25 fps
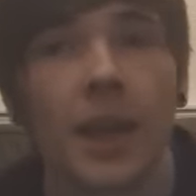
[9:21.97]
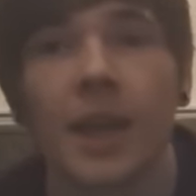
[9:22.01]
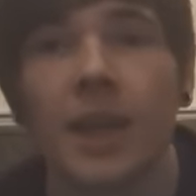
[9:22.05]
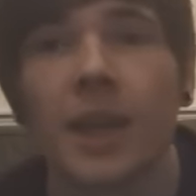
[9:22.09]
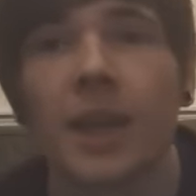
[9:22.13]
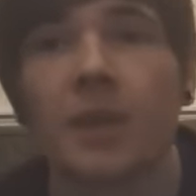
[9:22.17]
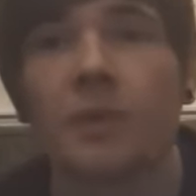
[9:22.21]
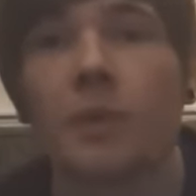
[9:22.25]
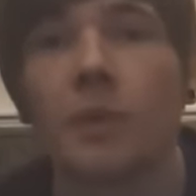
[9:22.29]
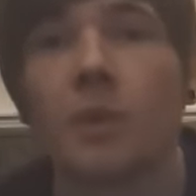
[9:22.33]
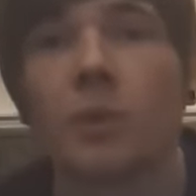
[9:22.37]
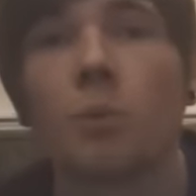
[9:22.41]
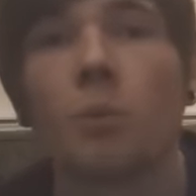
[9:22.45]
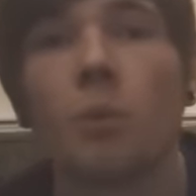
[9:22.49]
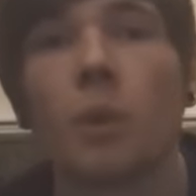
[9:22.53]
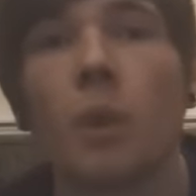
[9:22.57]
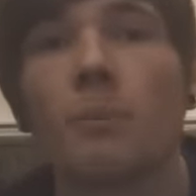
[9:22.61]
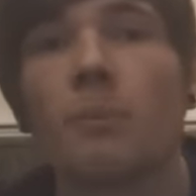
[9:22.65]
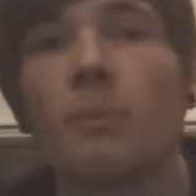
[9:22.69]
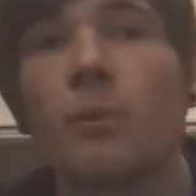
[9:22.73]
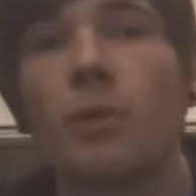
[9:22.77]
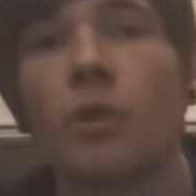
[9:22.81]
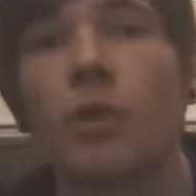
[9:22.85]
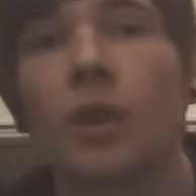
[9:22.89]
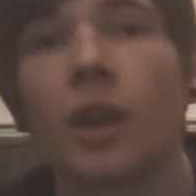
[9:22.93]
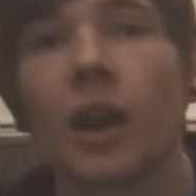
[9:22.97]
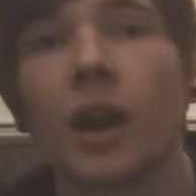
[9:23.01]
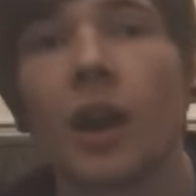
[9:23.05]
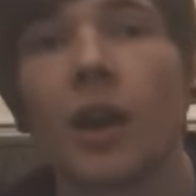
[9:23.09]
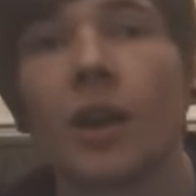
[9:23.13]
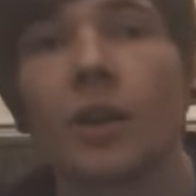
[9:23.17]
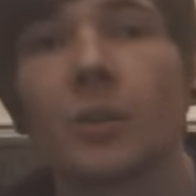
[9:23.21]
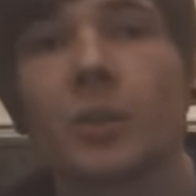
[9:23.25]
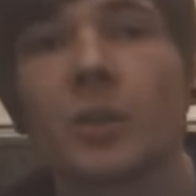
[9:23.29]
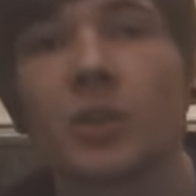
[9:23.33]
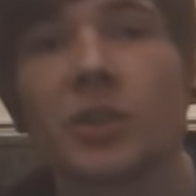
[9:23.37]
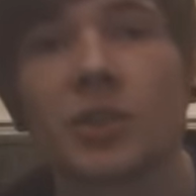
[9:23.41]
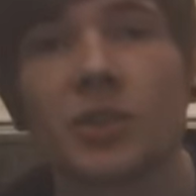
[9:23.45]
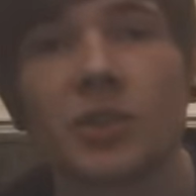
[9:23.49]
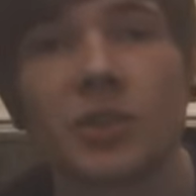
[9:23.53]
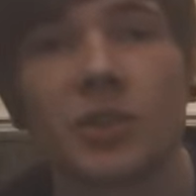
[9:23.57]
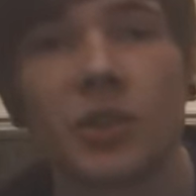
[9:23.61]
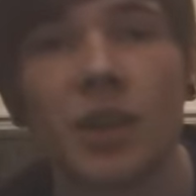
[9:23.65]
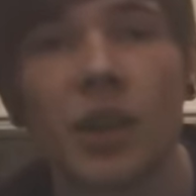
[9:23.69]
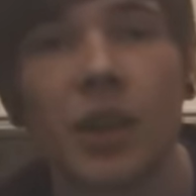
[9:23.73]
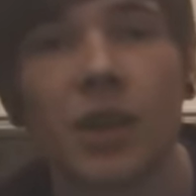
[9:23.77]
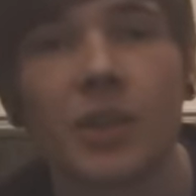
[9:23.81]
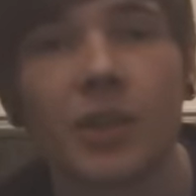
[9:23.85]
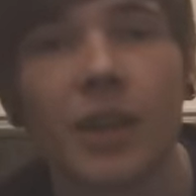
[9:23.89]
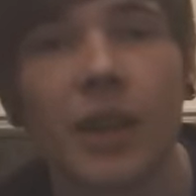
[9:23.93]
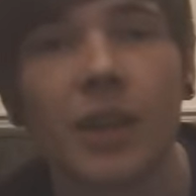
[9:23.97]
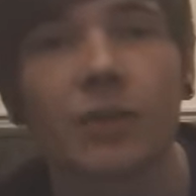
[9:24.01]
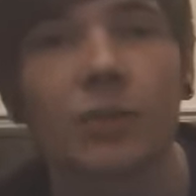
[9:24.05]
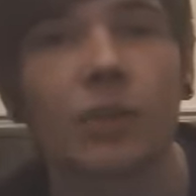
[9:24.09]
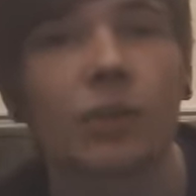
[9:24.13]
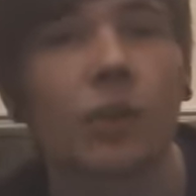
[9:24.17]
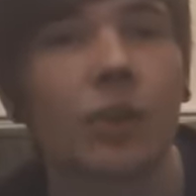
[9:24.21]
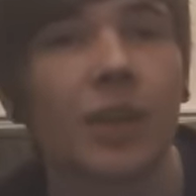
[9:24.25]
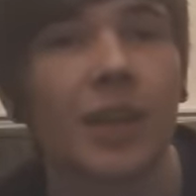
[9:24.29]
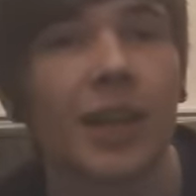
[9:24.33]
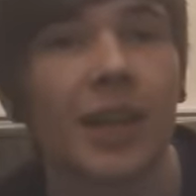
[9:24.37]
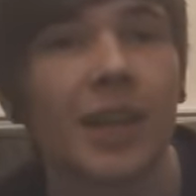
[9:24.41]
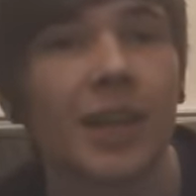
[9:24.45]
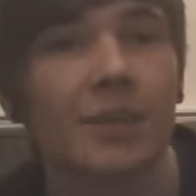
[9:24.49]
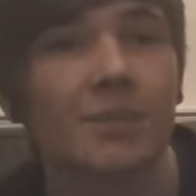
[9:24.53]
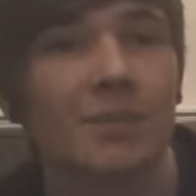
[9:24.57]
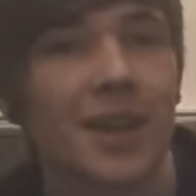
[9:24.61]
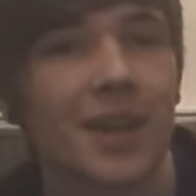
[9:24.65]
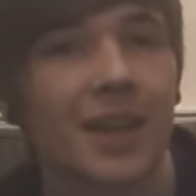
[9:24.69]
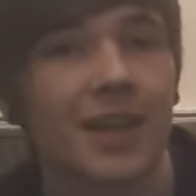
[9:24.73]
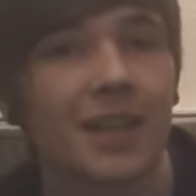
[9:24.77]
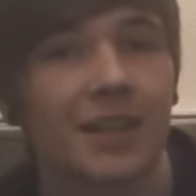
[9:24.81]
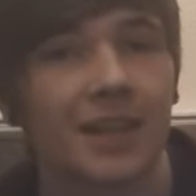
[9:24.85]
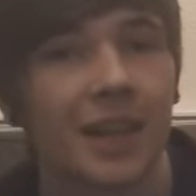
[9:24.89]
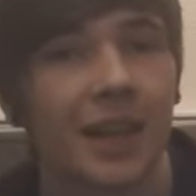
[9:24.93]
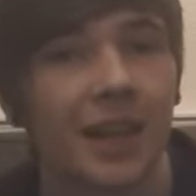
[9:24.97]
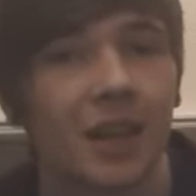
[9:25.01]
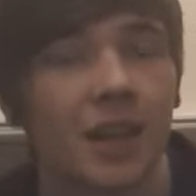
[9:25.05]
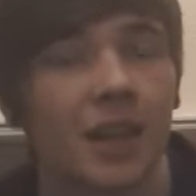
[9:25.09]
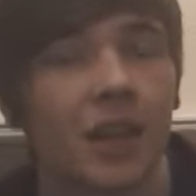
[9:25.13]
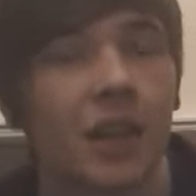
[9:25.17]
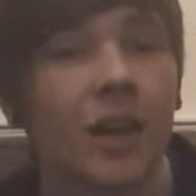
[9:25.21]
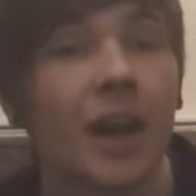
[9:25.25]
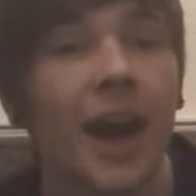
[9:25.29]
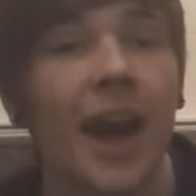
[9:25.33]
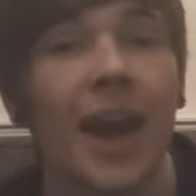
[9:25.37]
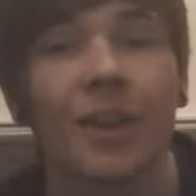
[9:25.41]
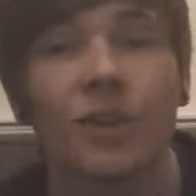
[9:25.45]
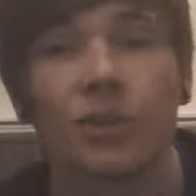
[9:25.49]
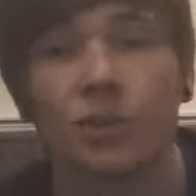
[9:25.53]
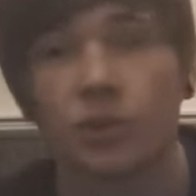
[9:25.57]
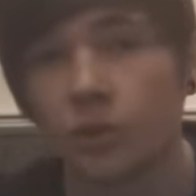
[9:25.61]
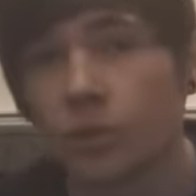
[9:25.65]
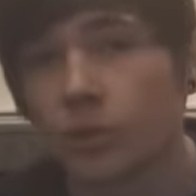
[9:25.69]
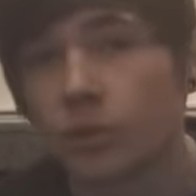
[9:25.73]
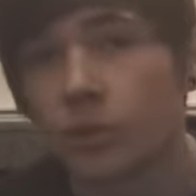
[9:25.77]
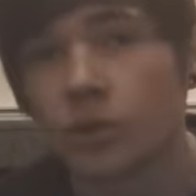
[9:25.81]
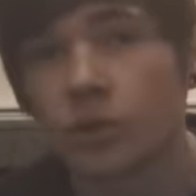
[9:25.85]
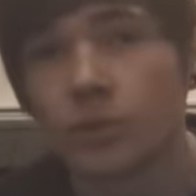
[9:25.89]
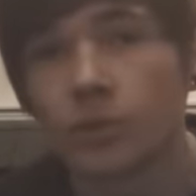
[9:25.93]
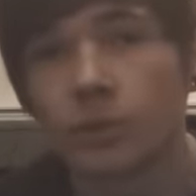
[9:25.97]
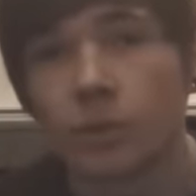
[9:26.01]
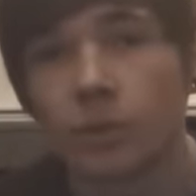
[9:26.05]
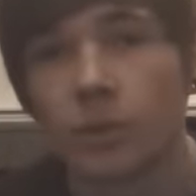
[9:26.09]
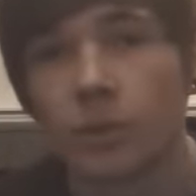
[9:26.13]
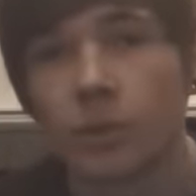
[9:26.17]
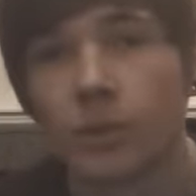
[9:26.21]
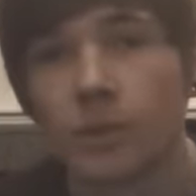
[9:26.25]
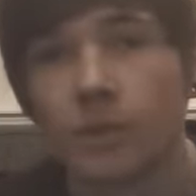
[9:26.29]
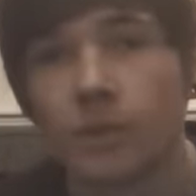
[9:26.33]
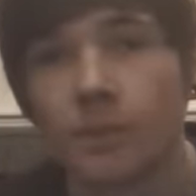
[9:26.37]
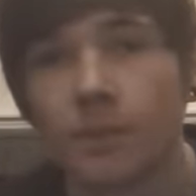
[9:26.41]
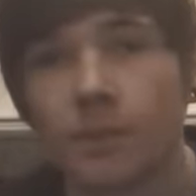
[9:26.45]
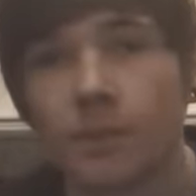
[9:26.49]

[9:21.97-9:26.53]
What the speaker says: giving them 1 more card which can search out your key main attacker and draw support.